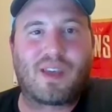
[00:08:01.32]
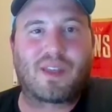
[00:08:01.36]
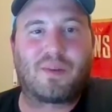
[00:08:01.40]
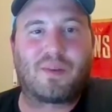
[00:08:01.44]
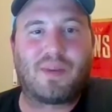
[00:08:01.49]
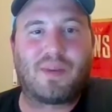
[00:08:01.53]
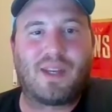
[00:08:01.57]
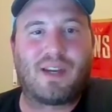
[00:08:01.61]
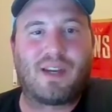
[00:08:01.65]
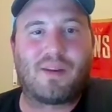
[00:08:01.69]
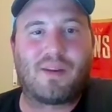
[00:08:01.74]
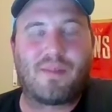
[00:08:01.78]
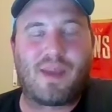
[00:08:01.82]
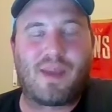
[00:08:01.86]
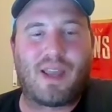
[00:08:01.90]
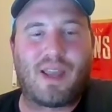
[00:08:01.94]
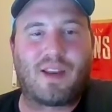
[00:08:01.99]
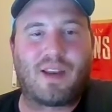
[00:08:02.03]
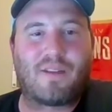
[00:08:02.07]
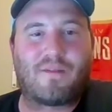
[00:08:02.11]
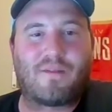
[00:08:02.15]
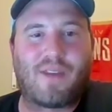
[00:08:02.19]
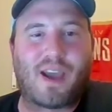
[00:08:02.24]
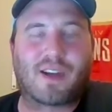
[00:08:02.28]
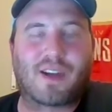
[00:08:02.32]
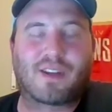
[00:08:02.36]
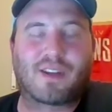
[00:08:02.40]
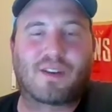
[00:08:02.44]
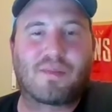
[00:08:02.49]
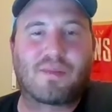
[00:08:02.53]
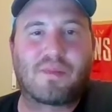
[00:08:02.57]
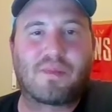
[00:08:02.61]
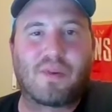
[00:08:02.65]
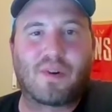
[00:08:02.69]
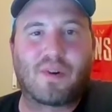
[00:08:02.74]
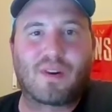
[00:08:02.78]
that we need to manufacture
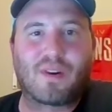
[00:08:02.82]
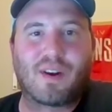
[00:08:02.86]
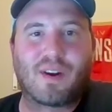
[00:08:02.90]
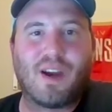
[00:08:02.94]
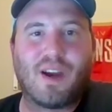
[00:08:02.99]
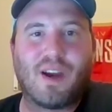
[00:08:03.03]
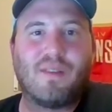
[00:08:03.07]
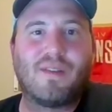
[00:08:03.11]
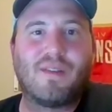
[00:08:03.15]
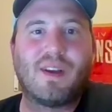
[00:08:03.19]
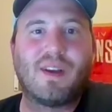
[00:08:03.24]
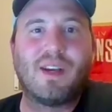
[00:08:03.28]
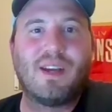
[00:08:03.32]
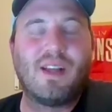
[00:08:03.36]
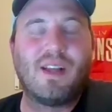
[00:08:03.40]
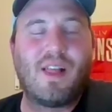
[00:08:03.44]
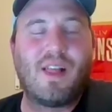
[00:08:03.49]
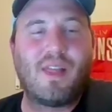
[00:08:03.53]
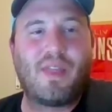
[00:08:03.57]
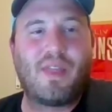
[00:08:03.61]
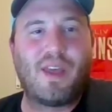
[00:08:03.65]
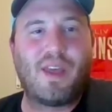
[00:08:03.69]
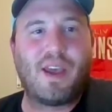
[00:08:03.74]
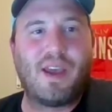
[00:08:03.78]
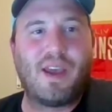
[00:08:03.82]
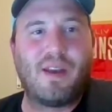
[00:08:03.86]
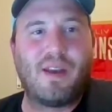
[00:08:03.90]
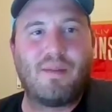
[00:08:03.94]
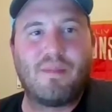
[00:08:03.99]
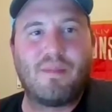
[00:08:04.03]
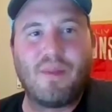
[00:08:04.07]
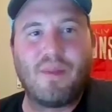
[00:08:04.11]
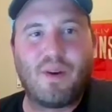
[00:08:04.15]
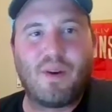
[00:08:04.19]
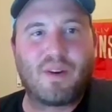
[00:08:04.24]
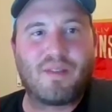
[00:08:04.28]
more of than
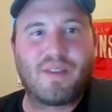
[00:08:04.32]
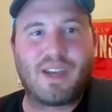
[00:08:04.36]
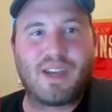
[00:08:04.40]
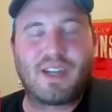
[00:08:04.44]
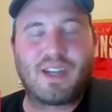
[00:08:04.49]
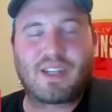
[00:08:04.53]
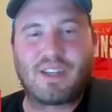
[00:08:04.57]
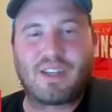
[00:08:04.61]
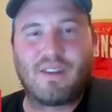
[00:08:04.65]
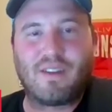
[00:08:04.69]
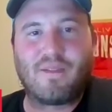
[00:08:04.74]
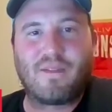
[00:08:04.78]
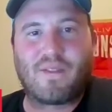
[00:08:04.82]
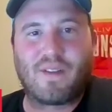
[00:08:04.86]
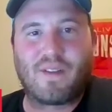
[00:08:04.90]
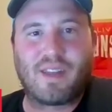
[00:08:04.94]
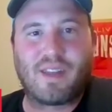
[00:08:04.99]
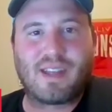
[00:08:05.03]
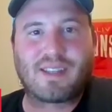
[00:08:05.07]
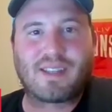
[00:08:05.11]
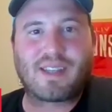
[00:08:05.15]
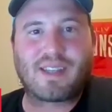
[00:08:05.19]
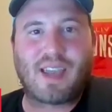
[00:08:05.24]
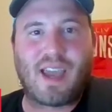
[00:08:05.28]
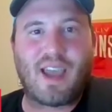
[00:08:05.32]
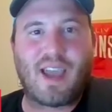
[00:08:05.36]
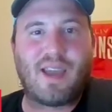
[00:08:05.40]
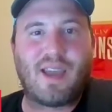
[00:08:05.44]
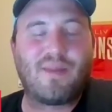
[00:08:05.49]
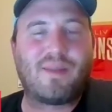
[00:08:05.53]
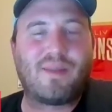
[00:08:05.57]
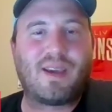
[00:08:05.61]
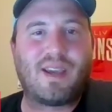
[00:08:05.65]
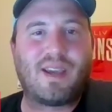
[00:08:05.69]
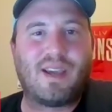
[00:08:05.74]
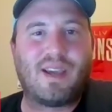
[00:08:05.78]
motivation for this
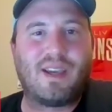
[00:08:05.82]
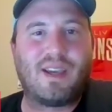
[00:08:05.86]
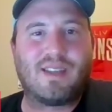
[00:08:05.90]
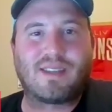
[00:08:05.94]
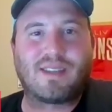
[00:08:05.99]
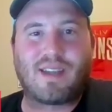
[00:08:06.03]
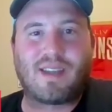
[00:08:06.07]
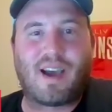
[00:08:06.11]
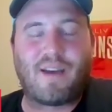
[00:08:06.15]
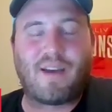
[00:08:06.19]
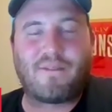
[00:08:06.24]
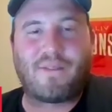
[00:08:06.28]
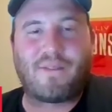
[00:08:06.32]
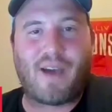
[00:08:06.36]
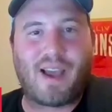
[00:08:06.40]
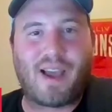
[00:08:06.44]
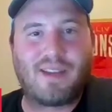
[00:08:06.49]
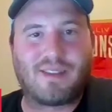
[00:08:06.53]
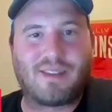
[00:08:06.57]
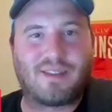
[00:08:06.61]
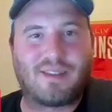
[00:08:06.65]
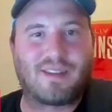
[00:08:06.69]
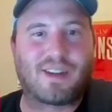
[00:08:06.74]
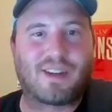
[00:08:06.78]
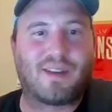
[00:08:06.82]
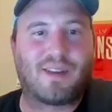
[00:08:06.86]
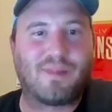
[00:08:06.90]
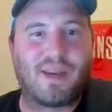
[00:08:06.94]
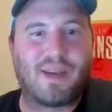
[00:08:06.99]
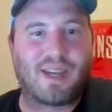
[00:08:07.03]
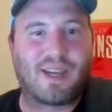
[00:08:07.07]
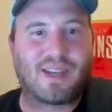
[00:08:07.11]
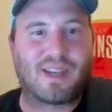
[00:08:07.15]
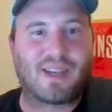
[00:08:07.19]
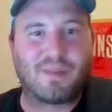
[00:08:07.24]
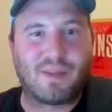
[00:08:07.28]
game is Pfizer can
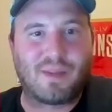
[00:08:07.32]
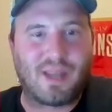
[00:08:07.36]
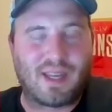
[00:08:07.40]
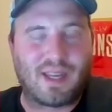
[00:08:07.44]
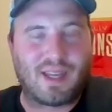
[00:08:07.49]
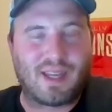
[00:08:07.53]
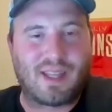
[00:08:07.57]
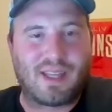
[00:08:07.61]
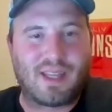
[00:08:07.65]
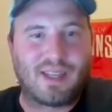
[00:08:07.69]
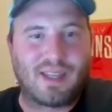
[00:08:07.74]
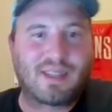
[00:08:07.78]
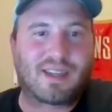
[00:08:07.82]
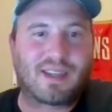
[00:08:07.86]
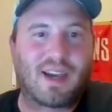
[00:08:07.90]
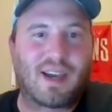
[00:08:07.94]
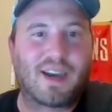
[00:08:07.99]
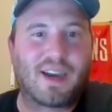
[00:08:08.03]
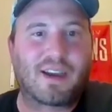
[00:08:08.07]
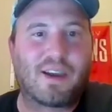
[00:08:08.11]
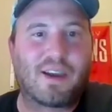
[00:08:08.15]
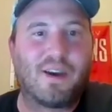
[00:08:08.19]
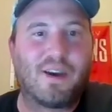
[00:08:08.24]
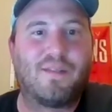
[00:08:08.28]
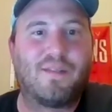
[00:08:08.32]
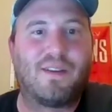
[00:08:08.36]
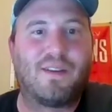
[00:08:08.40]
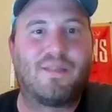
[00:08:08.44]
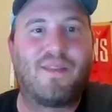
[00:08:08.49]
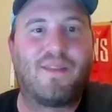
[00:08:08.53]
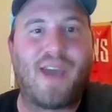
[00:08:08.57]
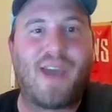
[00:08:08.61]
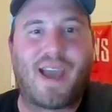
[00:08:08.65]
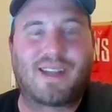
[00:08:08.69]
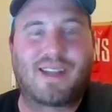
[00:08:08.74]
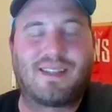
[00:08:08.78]
make as many of these COVID
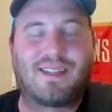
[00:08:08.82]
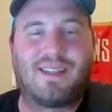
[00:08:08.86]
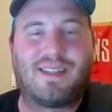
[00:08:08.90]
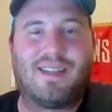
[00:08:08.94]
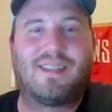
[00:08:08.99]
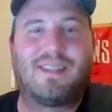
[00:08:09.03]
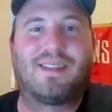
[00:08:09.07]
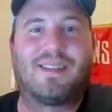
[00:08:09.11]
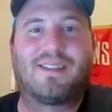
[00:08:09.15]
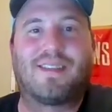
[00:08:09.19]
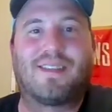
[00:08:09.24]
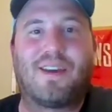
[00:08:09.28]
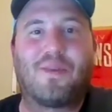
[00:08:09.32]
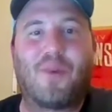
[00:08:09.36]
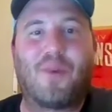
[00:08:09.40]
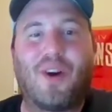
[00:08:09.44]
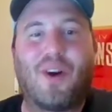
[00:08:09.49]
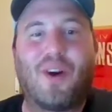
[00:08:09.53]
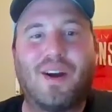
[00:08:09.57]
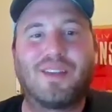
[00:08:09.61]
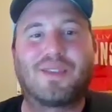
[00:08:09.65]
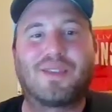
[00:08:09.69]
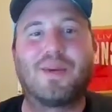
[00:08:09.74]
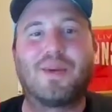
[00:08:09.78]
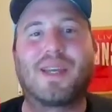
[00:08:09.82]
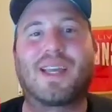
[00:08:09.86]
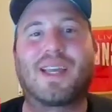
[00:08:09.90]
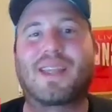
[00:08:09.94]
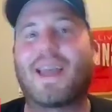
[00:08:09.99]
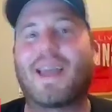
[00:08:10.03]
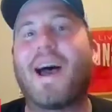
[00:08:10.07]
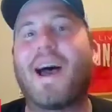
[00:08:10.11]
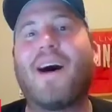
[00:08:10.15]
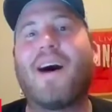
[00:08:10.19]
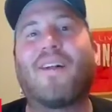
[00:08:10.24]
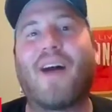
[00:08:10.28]
vaccines as they want so we can get
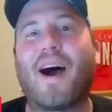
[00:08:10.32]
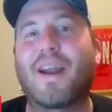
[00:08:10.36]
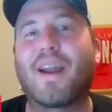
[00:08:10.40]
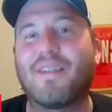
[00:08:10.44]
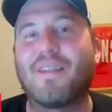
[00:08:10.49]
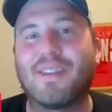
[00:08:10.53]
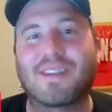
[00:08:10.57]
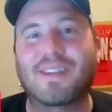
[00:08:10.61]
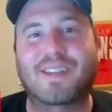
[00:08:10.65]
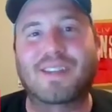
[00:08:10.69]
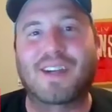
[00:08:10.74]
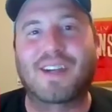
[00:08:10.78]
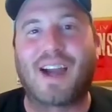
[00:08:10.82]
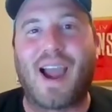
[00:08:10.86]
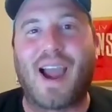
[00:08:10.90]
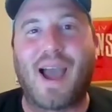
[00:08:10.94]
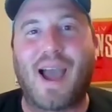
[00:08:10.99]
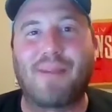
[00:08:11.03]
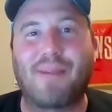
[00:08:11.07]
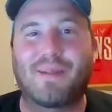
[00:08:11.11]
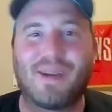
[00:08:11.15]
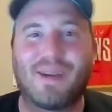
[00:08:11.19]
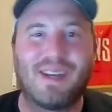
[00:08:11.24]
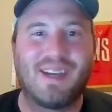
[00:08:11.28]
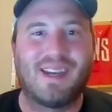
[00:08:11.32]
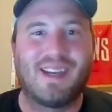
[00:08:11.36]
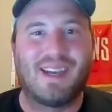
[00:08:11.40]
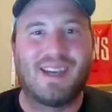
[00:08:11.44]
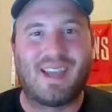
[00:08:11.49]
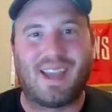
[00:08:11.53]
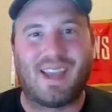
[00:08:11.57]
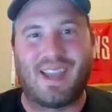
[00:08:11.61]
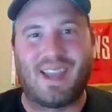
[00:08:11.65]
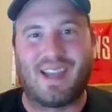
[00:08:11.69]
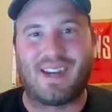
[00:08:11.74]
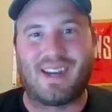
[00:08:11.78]
the hell out of this crap
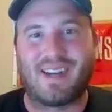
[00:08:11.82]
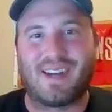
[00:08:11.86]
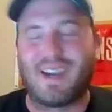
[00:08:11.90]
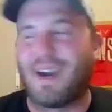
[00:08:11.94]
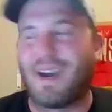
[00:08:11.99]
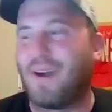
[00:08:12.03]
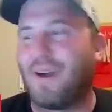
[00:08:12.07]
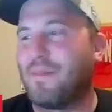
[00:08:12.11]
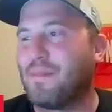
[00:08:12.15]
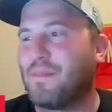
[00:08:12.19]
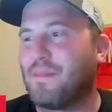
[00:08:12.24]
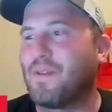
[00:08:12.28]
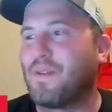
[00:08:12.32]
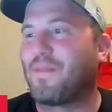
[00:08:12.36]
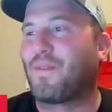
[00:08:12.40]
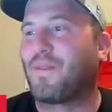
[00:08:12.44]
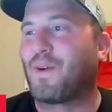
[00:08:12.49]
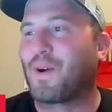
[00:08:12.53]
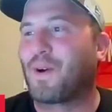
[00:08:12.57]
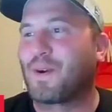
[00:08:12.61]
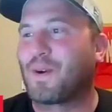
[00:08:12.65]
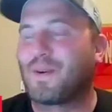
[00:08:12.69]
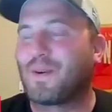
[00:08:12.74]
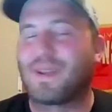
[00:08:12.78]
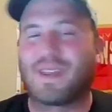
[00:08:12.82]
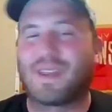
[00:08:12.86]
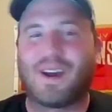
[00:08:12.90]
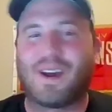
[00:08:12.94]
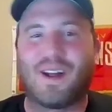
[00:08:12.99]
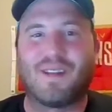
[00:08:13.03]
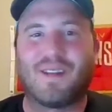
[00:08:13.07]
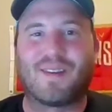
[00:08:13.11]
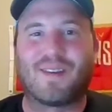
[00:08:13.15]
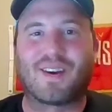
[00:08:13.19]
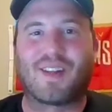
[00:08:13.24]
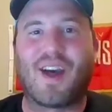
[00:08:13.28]
and move forward with all
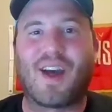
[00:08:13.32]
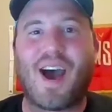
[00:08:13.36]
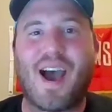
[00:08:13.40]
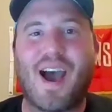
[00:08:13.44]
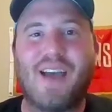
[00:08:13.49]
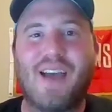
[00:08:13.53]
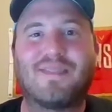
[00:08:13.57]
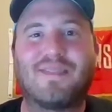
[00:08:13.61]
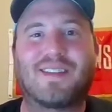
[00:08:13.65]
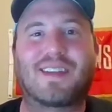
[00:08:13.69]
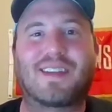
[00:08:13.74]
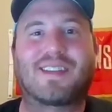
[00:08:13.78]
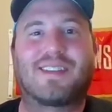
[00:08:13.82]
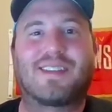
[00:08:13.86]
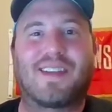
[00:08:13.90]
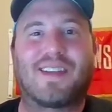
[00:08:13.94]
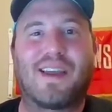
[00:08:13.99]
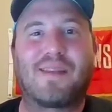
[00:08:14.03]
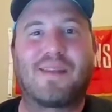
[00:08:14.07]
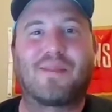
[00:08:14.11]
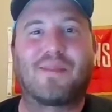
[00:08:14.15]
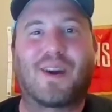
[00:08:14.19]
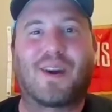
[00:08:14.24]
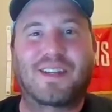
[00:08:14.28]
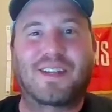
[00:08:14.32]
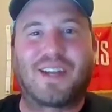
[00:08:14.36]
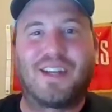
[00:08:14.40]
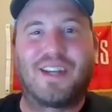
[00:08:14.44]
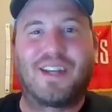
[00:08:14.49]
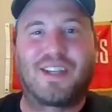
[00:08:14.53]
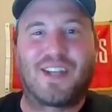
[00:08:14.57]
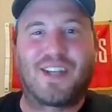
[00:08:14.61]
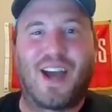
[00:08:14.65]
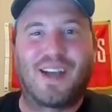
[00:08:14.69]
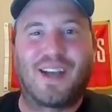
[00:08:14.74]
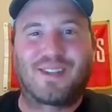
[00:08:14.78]
of our lives. Like Stan Marsh, I
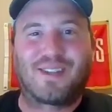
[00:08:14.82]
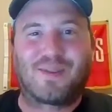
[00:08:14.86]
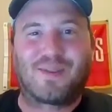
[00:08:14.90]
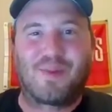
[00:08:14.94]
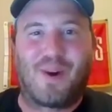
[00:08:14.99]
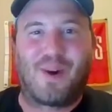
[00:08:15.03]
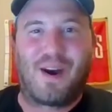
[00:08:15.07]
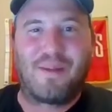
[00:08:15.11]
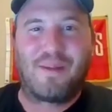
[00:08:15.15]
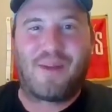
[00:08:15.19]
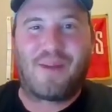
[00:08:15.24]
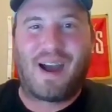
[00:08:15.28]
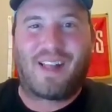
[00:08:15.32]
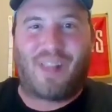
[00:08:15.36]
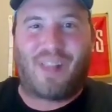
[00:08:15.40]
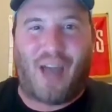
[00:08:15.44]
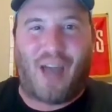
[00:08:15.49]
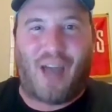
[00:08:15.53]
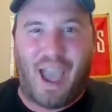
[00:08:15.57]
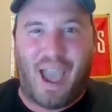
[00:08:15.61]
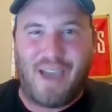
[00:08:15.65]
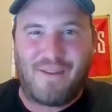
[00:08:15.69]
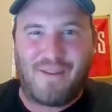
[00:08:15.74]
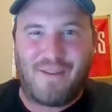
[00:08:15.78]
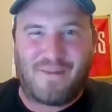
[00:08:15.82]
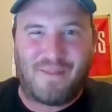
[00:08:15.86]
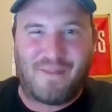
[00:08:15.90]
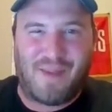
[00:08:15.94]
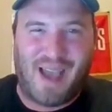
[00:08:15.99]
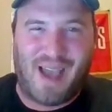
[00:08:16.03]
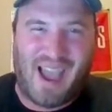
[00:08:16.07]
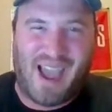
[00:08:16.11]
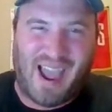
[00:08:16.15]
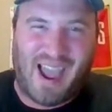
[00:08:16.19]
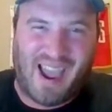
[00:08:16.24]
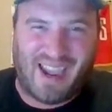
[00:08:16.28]
just want my life
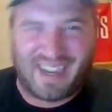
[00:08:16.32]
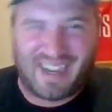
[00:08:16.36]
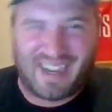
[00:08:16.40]
back.